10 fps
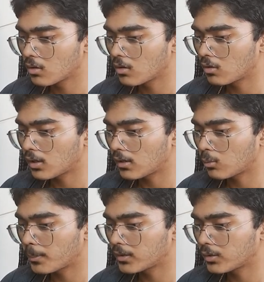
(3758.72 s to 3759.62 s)
I'll
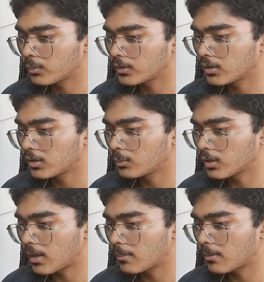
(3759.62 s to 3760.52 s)
open this one in a new
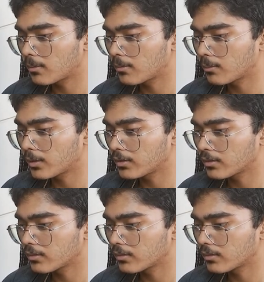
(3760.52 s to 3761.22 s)
tab. Wait.